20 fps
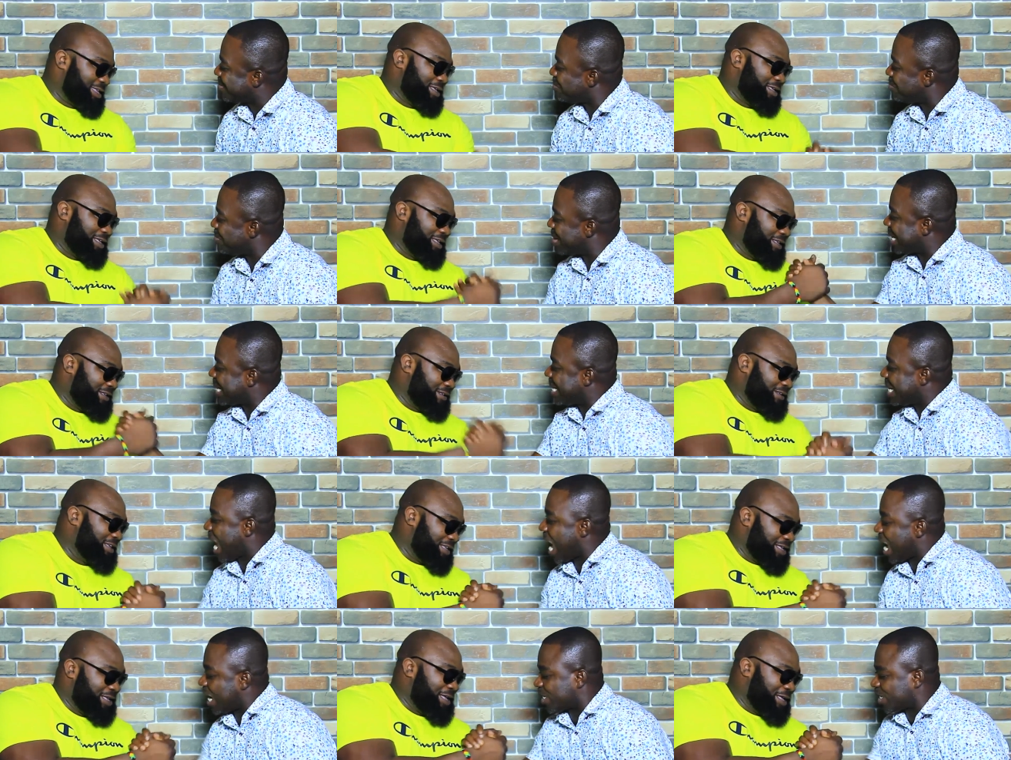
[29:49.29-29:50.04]
Speaker 1: Big
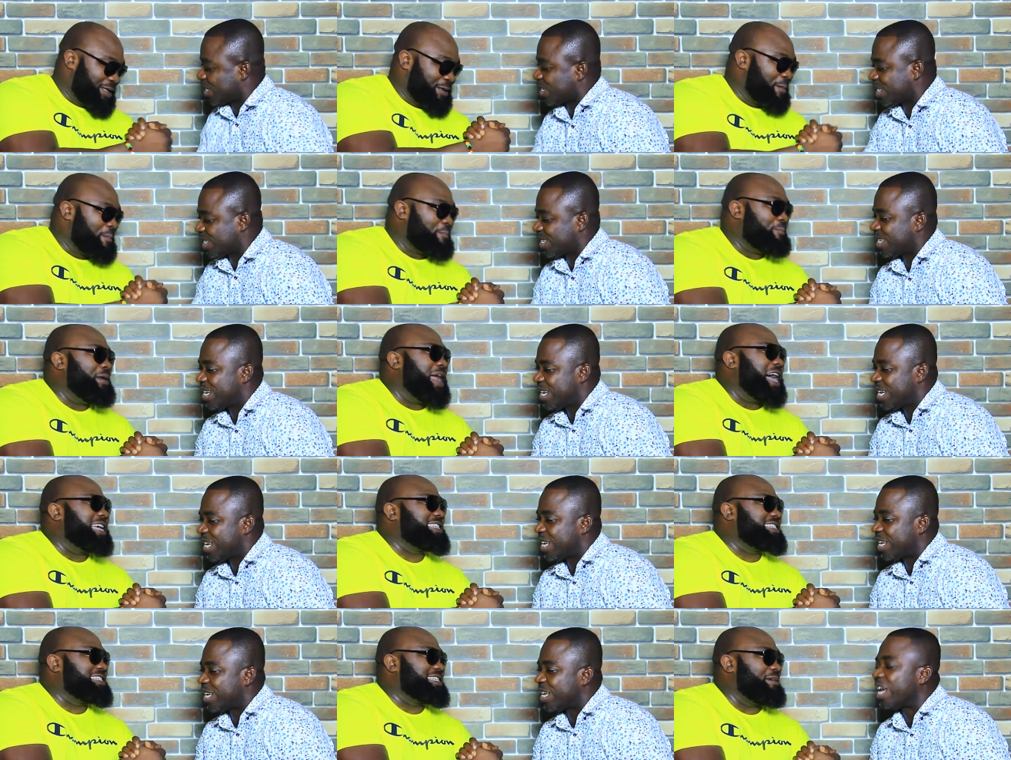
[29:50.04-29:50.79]
Nash.
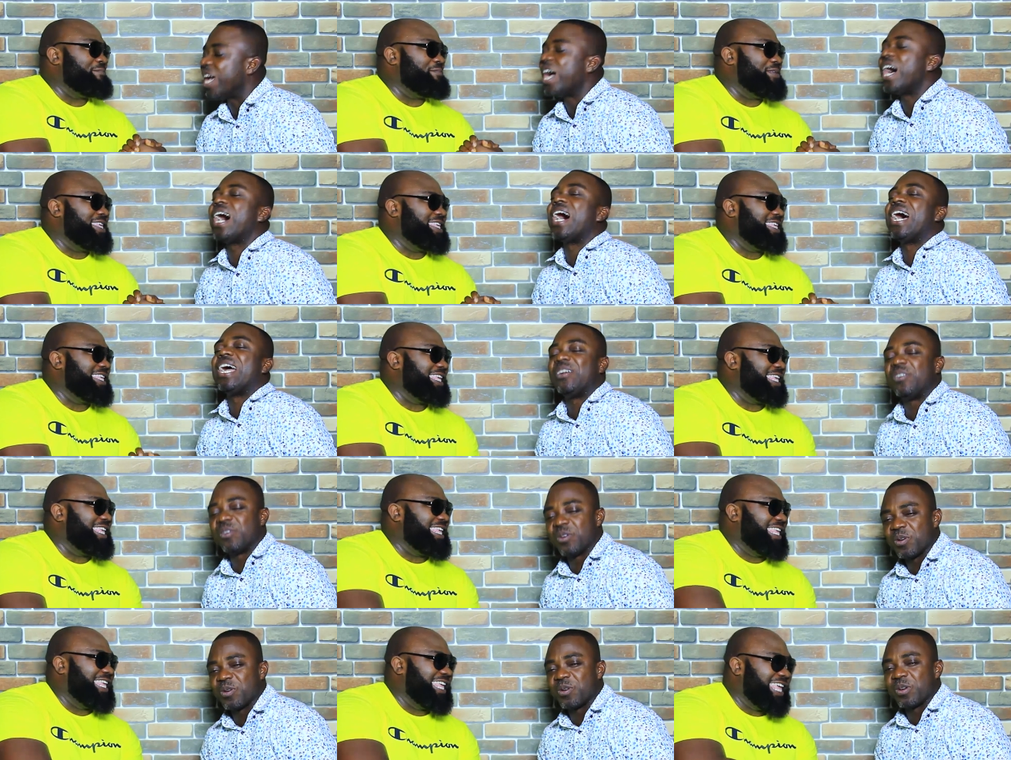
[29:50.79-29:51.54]
Blasphemy. I
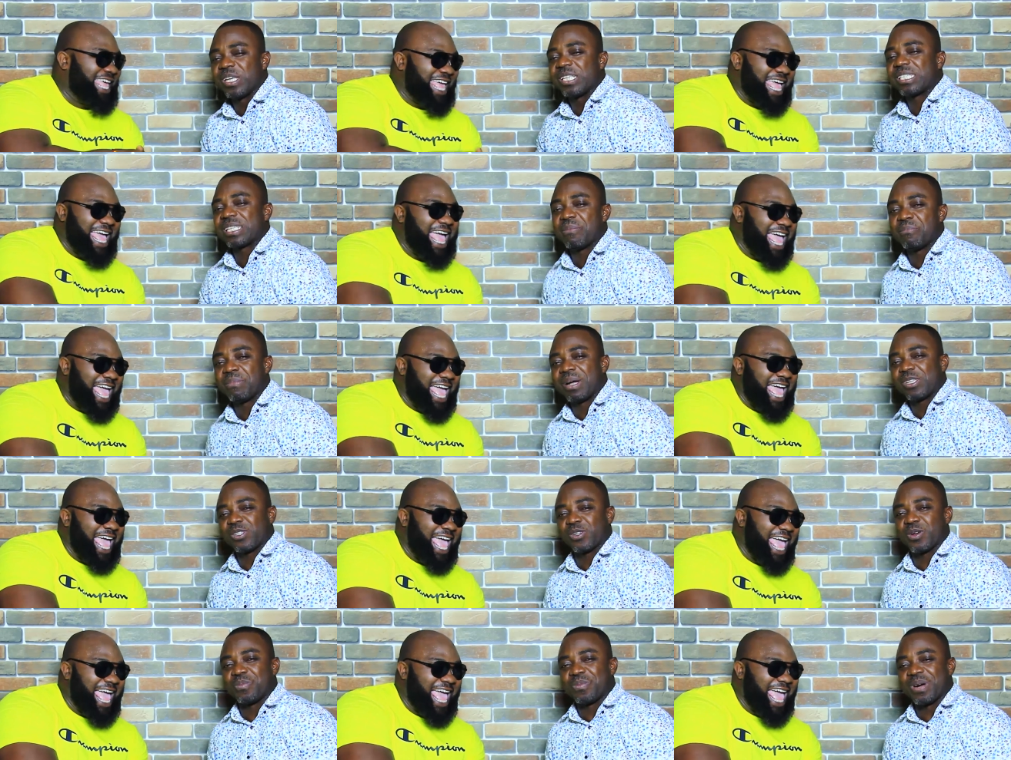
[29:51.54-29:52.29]
know, he's a
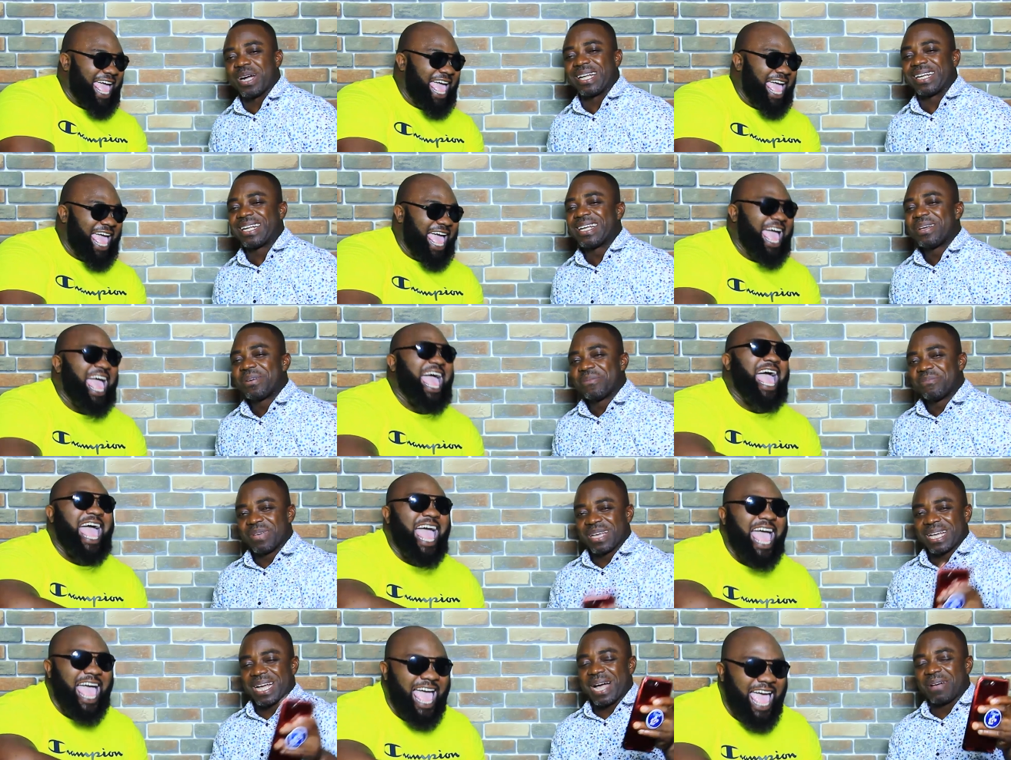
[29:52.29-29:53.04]
macho man.
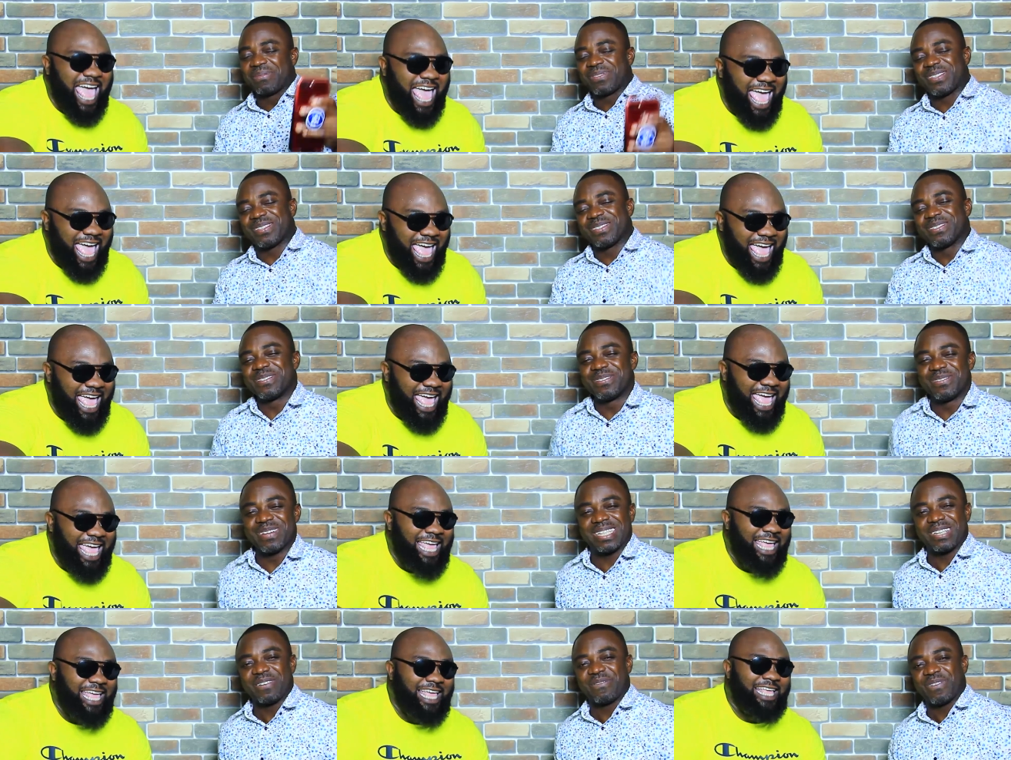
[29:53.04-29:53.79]
big ups to
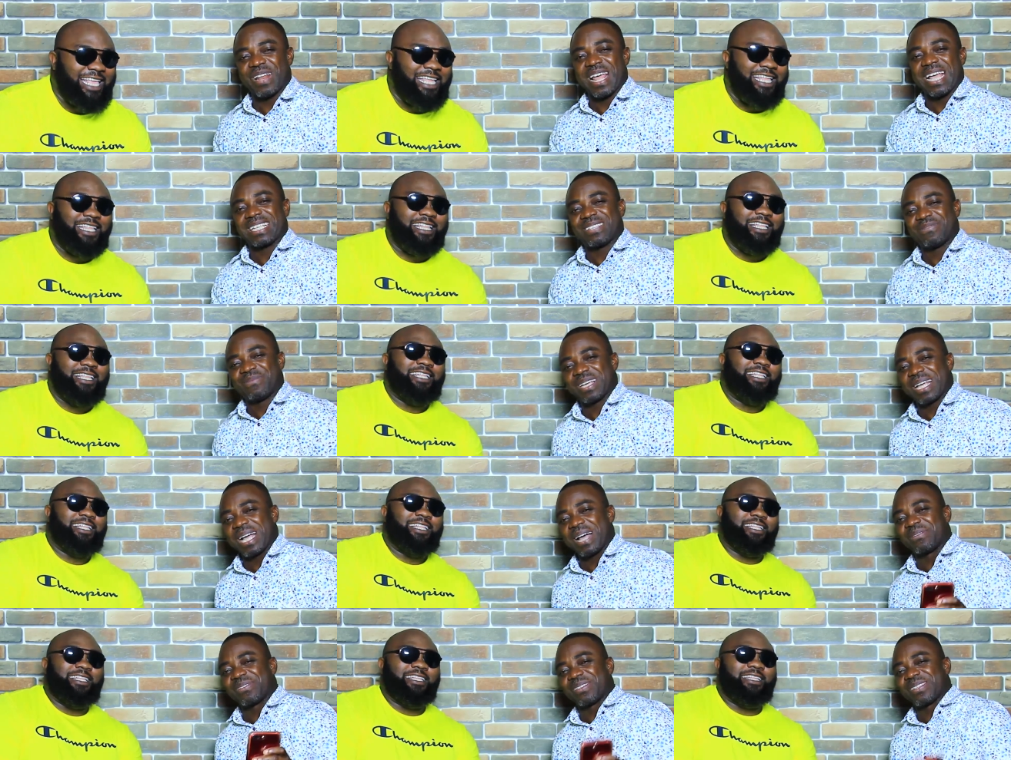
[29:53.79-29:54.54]
Richie Flex. Big
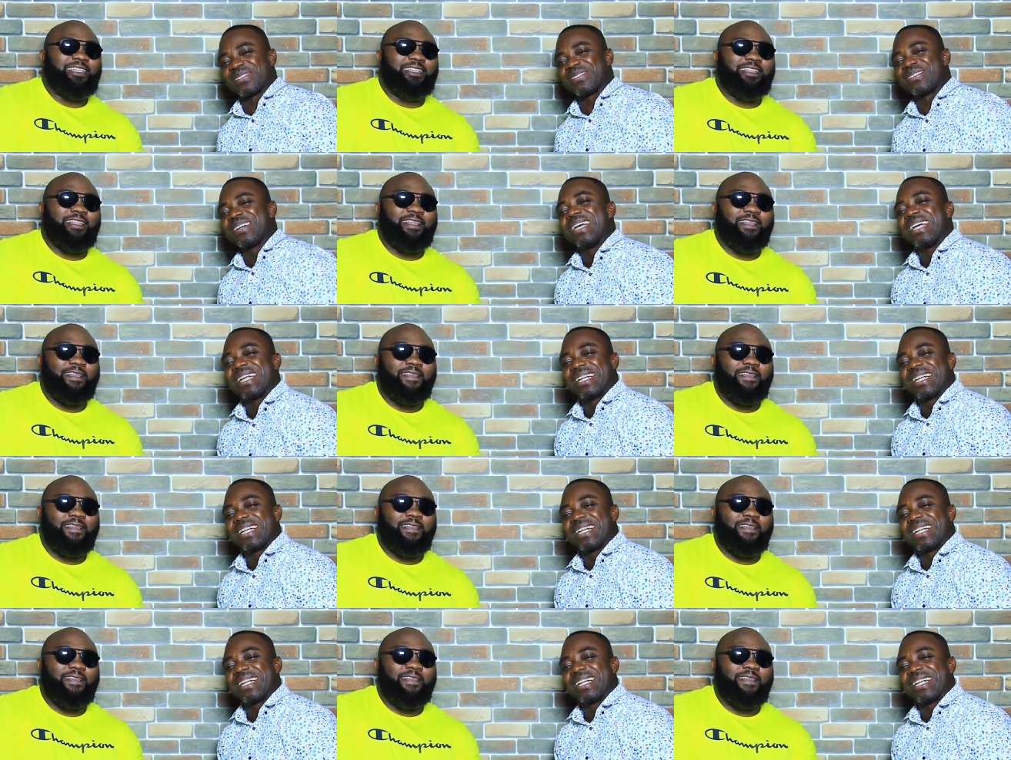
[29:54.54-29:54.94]
ups to